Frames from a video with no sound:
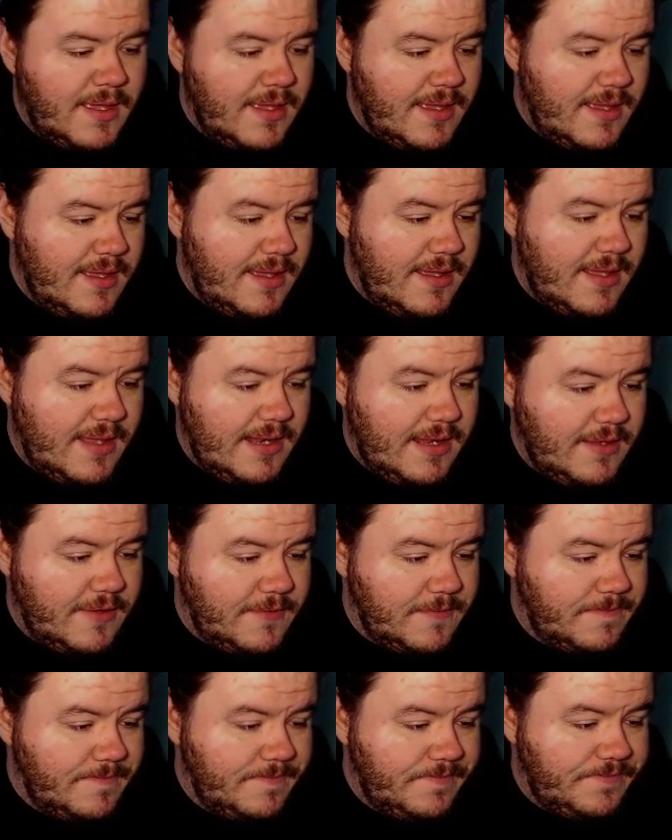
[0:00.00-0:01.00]
Anywho.
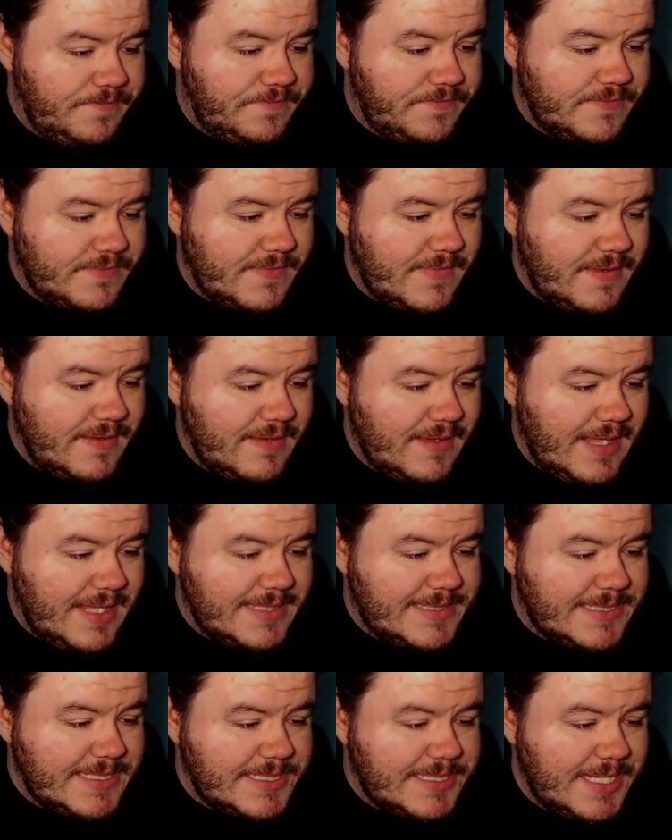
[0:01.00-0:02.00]
Hey
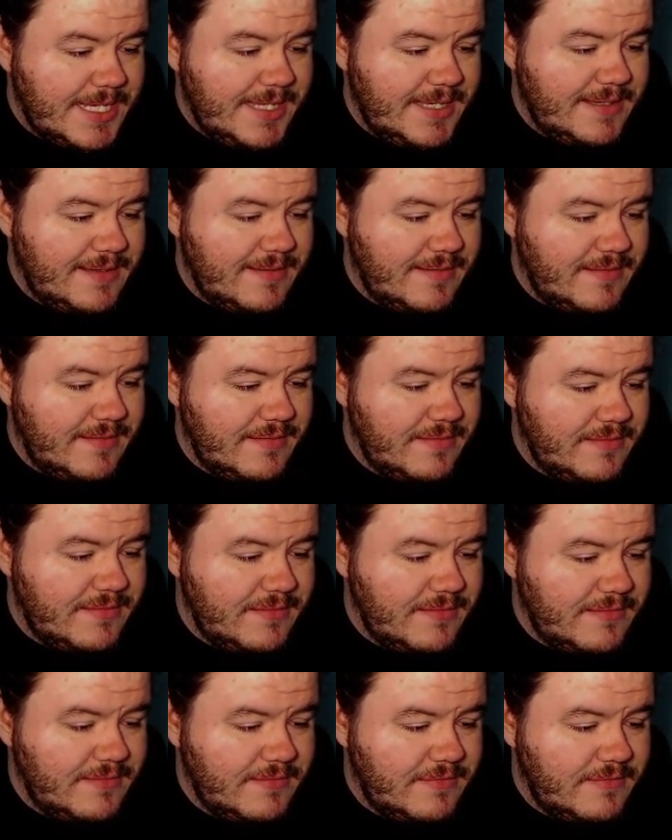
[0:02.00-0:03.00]
CJ.
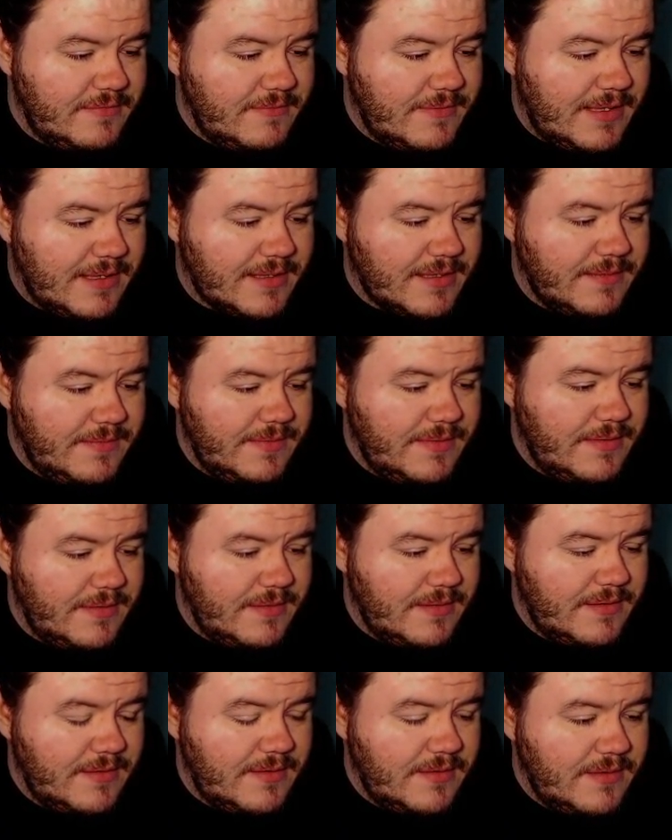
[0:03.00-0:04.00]
Welcome.
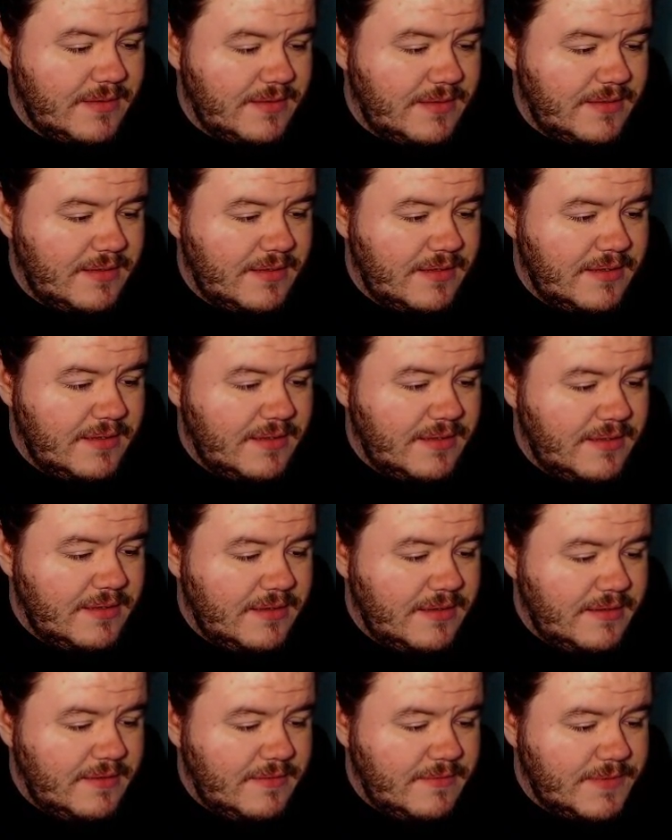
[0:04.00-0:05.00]

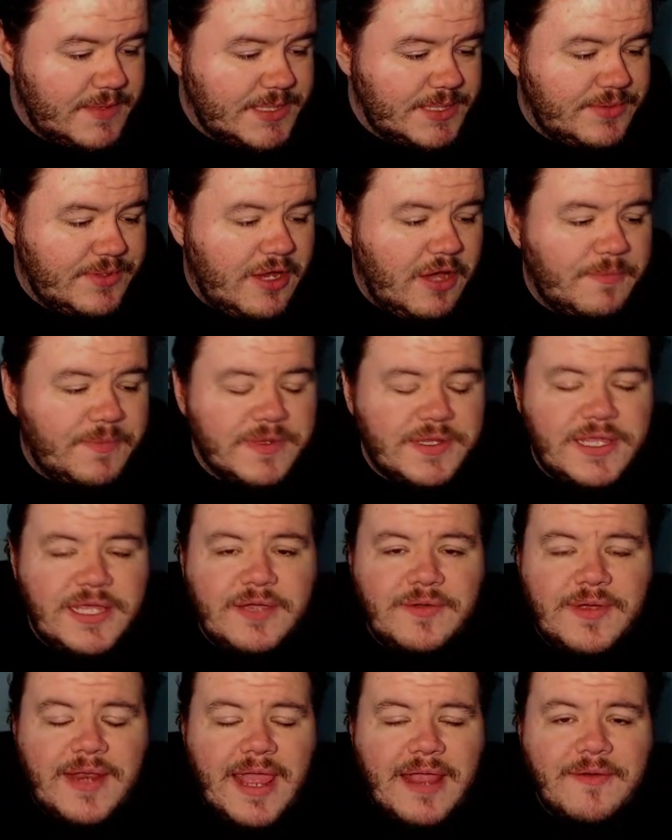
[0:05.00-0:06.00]
We're doing open
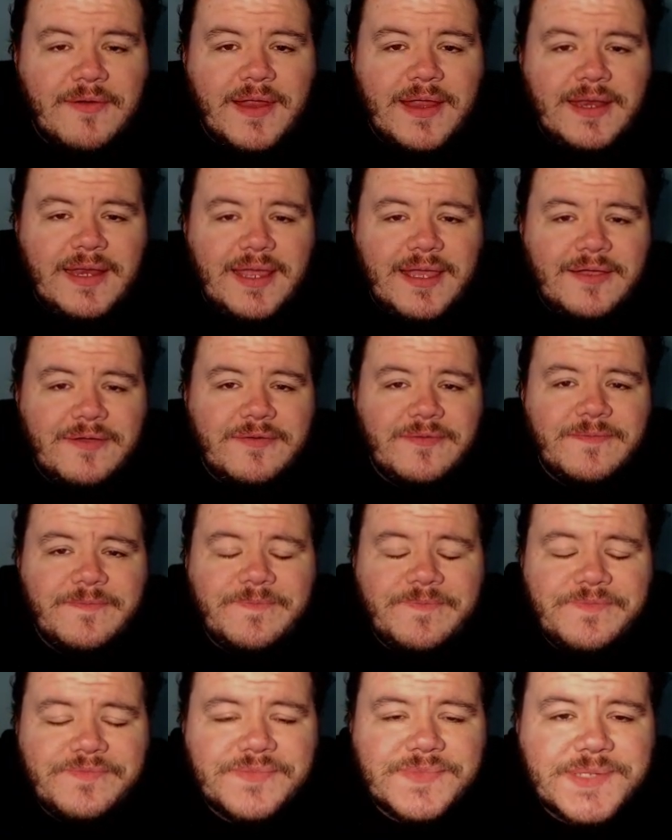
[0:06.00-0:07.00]
Q&A right now.
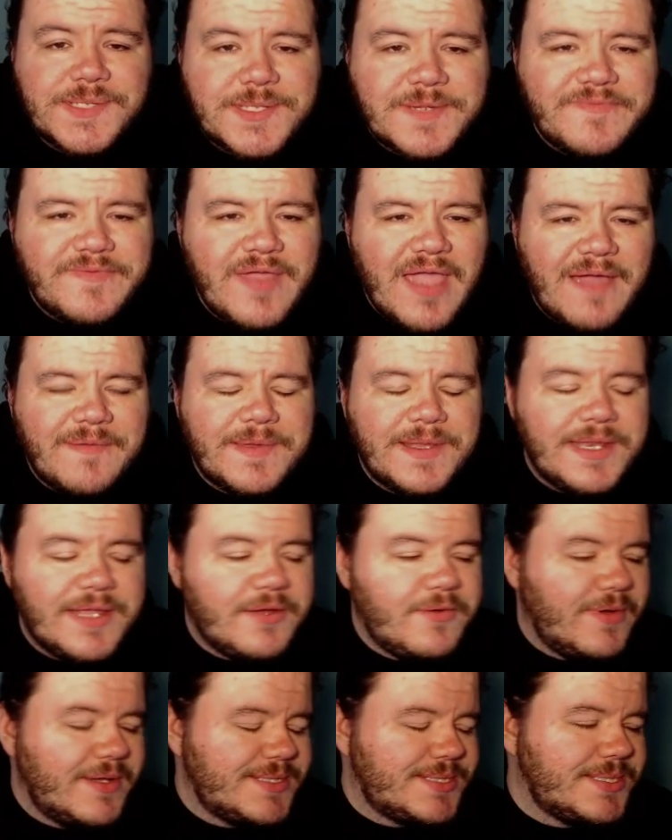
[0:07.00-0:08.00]
So if you have any
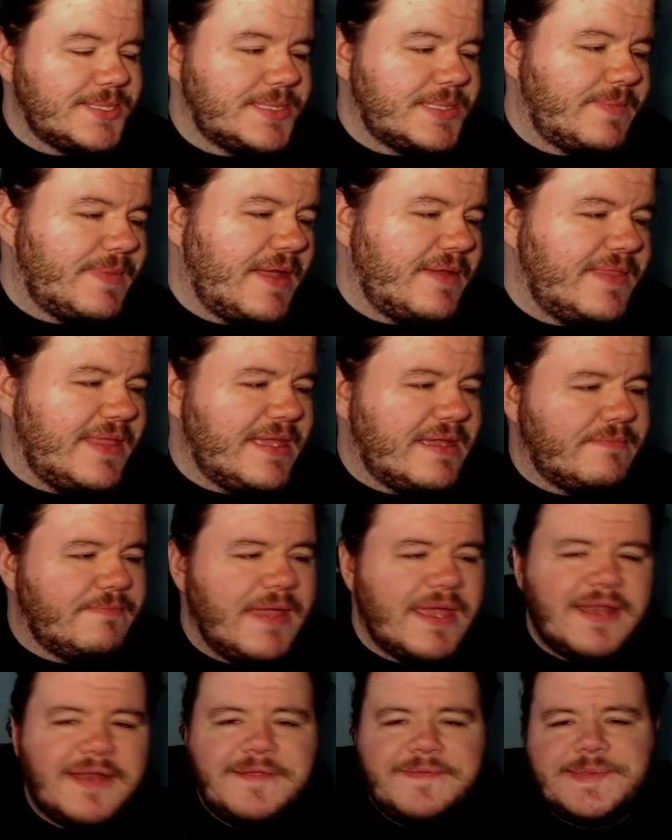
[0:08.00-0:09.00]
questions about the
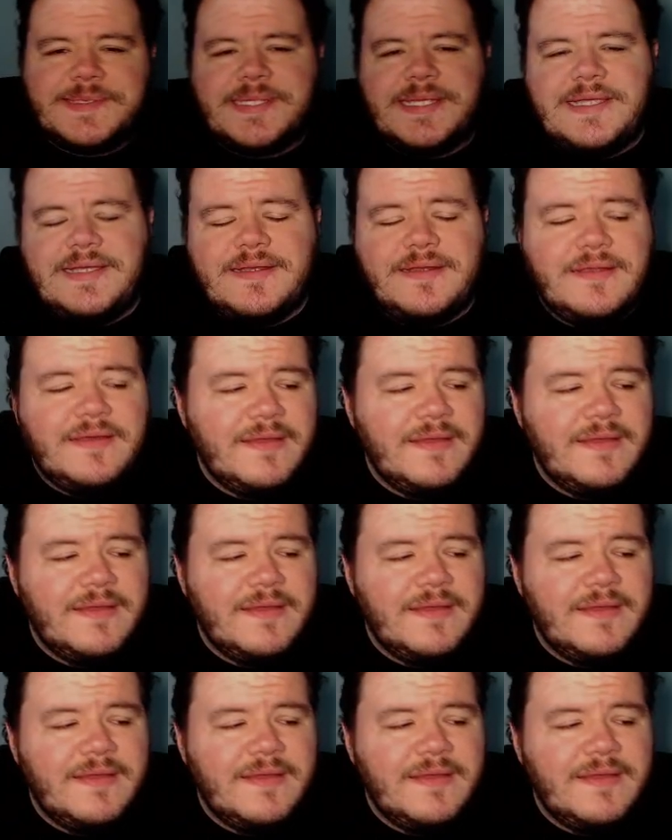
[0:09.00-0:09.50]
competitive scene,